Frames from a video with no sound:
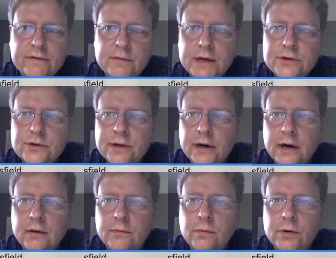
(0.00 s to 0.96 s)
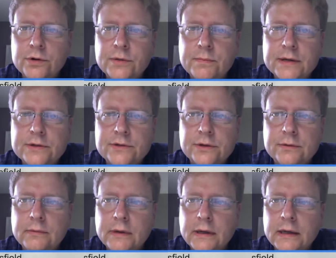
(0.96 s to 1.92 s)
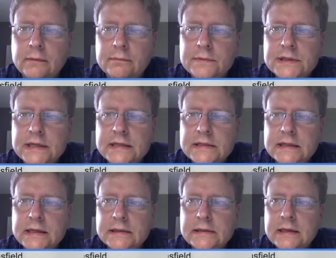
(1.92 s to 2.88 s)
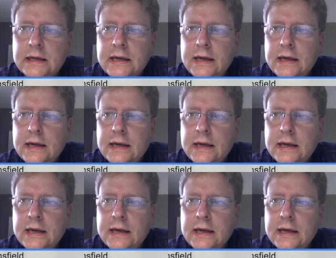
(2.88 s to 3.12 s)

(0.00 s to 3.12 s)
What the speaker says: so I have to make sure that our worship minister sees this.